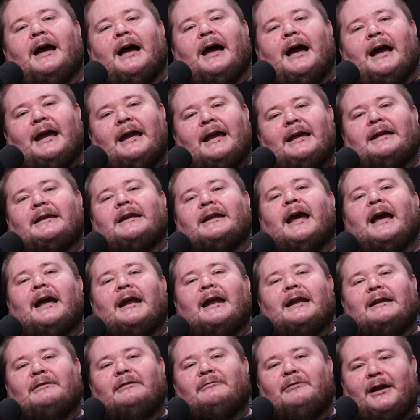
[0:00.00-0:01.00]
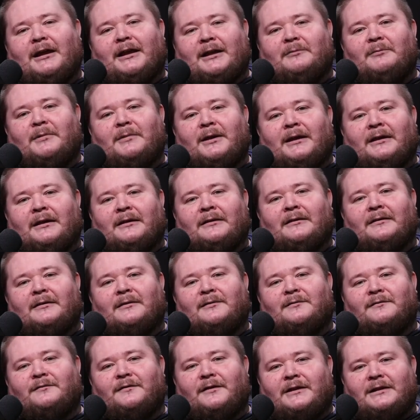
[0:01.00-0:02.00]
I can highly recommend
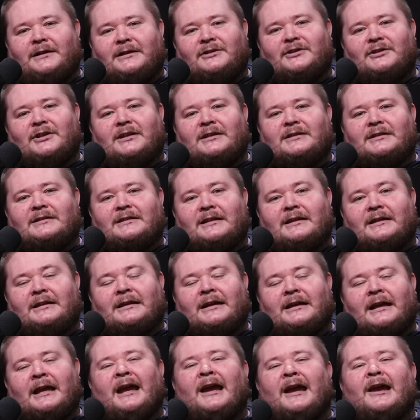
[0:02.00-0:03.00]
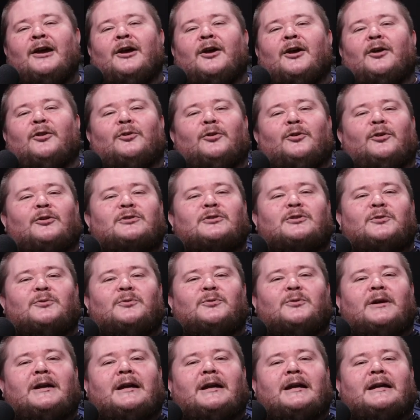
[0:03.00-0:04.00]
the Philly cheesesteak. They're
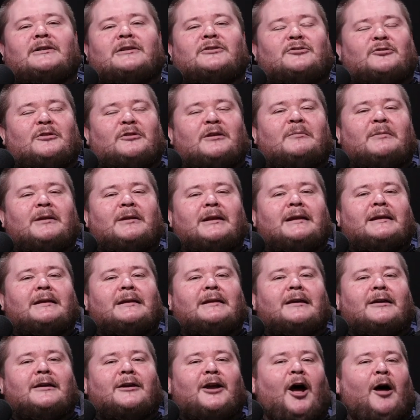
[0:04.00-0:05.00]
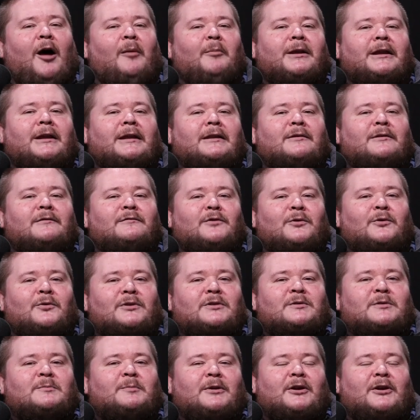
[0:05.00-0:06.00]
also extremely accommodating, I've
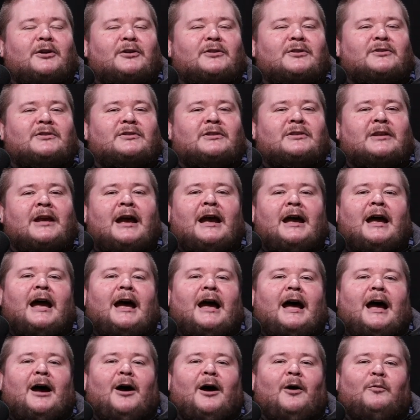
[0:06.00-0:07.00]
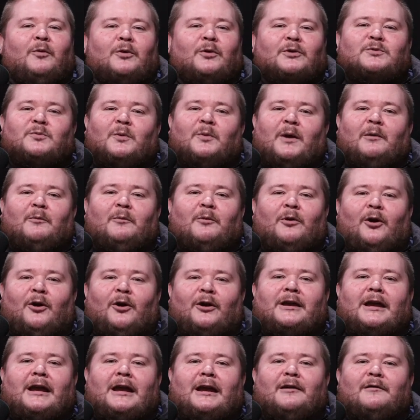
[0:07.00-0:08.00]
noticed, because I once went with R.
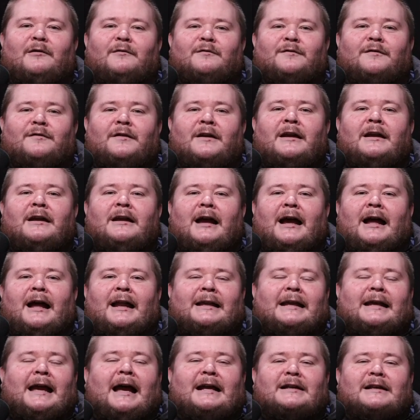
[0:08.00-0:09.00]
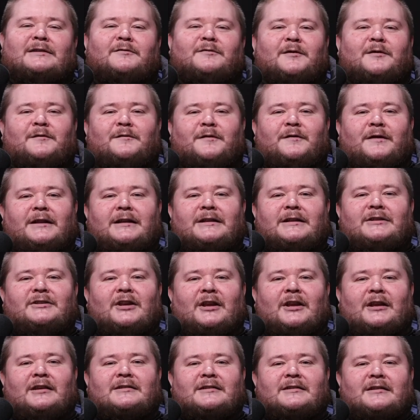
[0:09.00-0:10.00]
Kev and he asked for the Philly
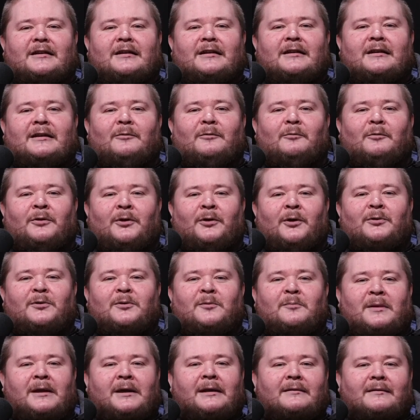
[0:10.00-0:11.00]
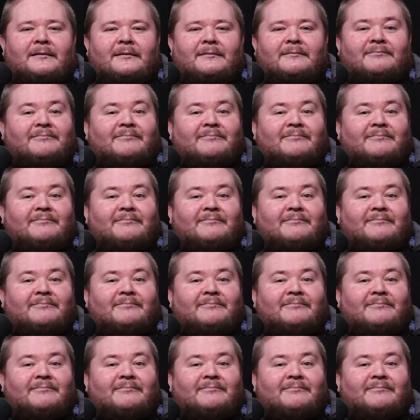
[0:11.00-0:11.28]
cheesesteak without the meat.